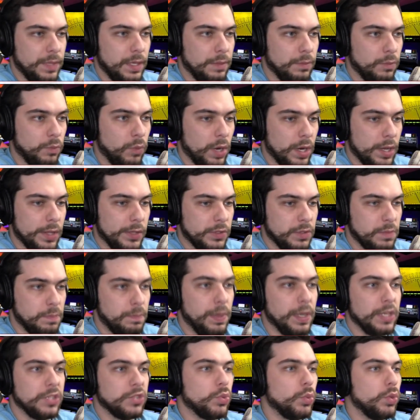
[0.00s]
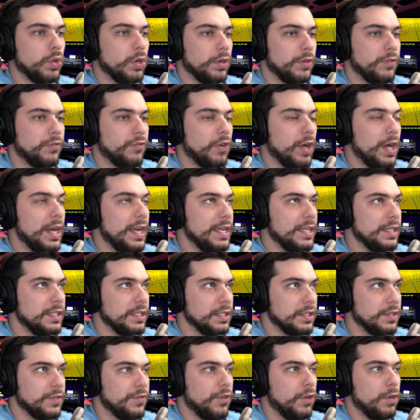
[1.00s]
one of those buzzword
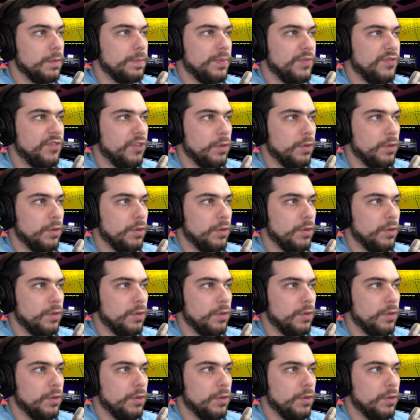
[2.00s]
phrases for